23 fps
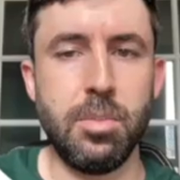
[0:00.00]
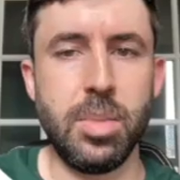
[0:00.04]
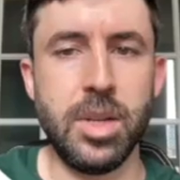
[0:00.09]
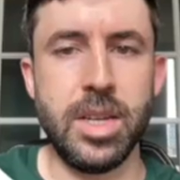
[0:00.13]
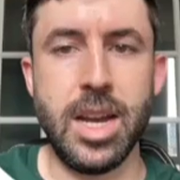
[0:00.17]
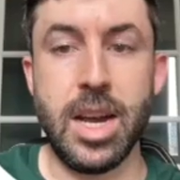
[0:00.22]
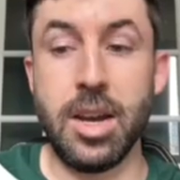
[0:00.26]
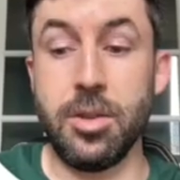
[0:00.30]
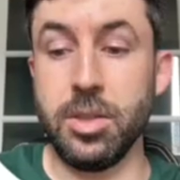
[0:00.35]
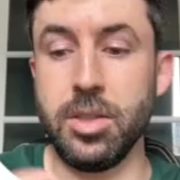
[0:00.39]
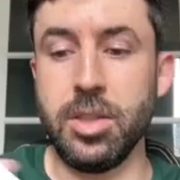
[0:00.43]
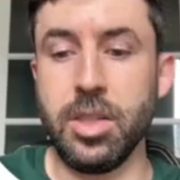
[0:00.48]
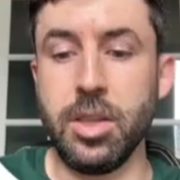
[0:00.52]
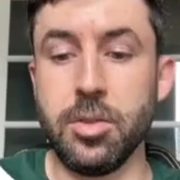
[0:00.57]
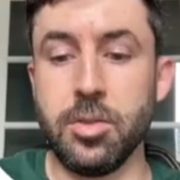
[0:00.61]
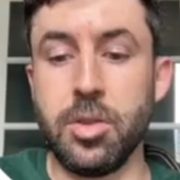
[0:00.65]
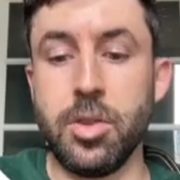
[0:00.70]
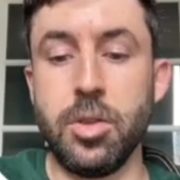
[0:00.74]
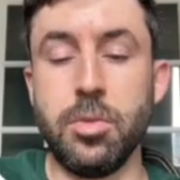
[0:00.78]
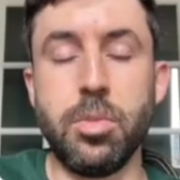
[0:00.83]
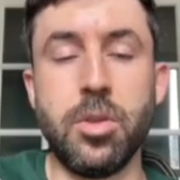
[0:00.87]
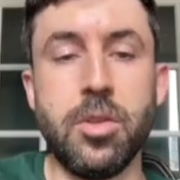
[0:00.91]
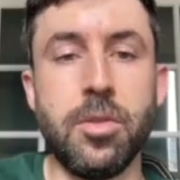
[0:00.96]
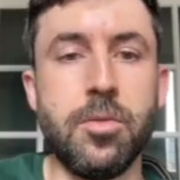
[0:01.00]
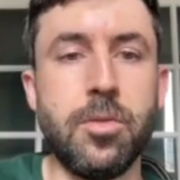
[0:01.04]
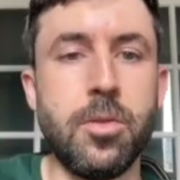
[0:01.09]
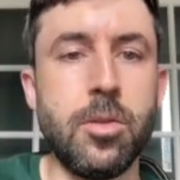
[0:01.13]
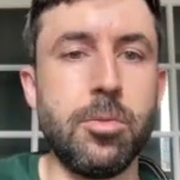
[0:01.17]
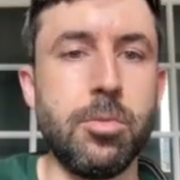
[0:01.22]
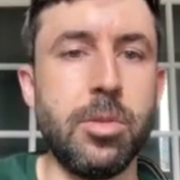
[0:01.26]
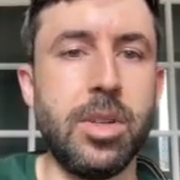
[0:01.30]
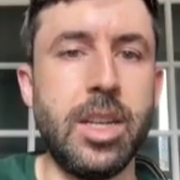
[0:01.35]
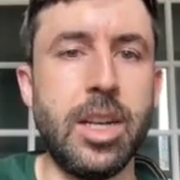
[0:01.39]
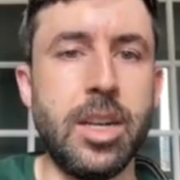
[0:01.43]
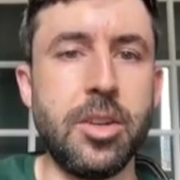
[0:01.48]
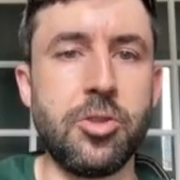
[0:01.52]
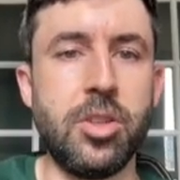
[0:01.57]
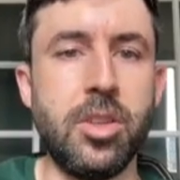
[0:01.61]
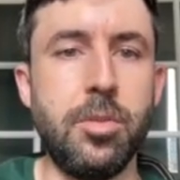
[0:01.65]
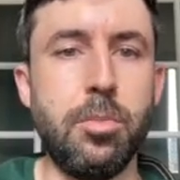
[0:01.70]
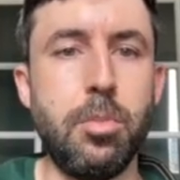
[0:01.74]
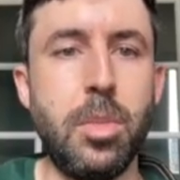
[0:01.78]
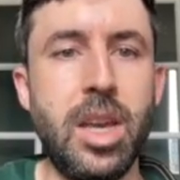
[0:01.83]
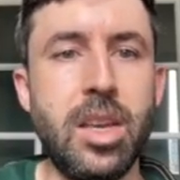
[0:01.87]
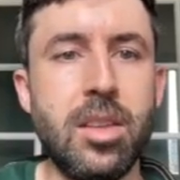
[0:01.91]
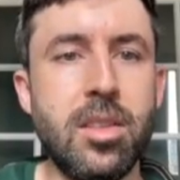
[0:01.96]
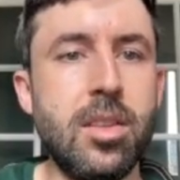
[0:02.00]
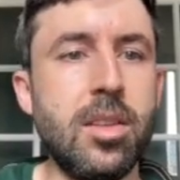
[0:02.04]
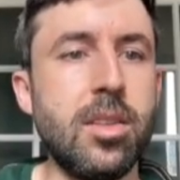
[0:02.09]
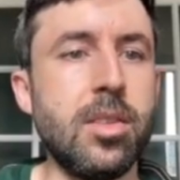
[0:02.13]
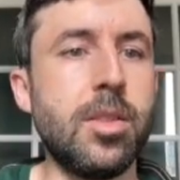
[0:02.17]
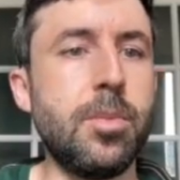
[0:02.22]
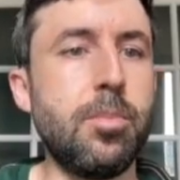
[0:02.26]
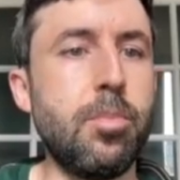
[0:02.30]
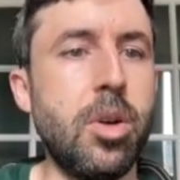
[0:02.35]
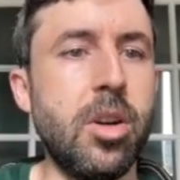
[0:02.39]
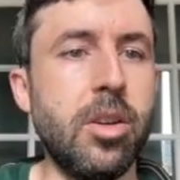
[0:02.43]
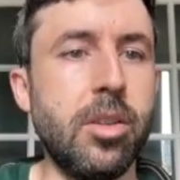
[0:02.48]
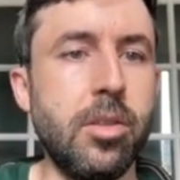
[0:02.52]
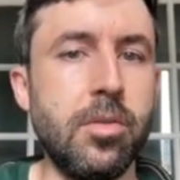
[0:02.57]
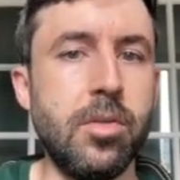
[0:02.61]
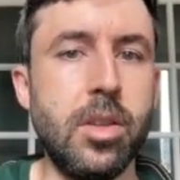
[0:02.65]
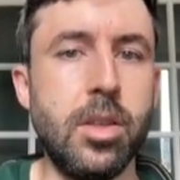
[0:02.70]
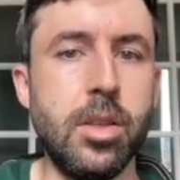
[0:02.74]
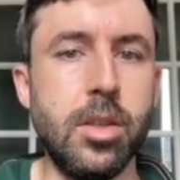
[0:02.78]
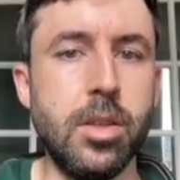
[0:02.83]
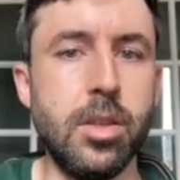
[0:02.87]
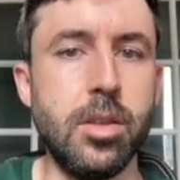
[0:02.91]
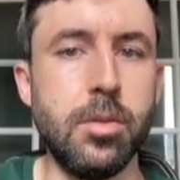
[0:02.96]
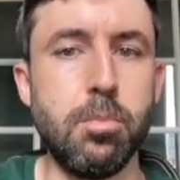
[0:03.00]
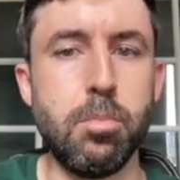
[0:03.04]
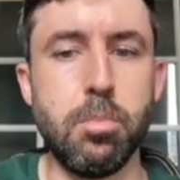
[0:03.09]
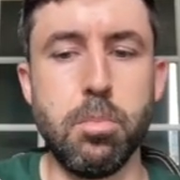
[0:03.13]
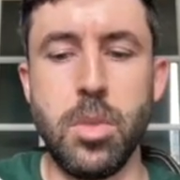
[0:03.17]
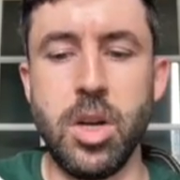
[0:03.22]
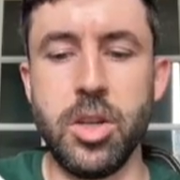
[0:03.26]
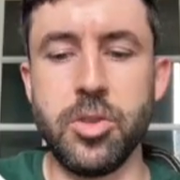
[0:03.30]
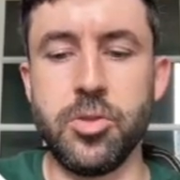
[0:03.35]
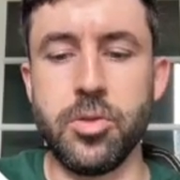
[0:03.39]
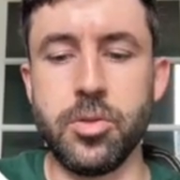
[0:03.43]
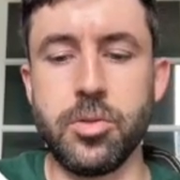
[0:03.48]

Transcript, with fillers: But now in Deno 2.4, we can actually make this part of the module